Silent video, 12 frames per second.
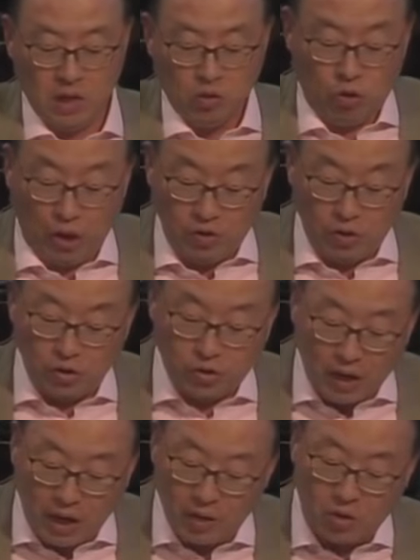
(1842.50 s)
Jesus
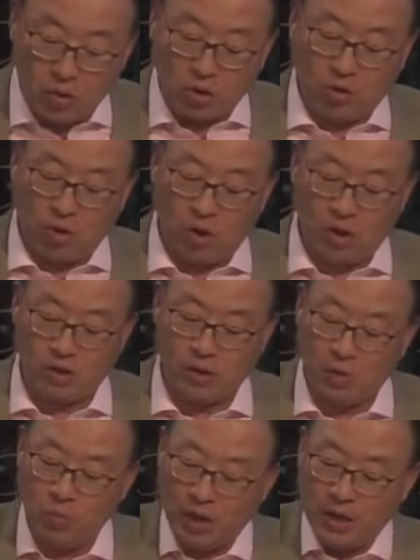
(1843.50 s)
died on the cross,
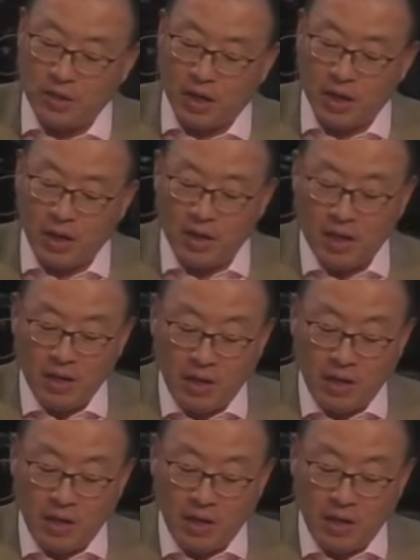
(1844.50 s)
and when he died,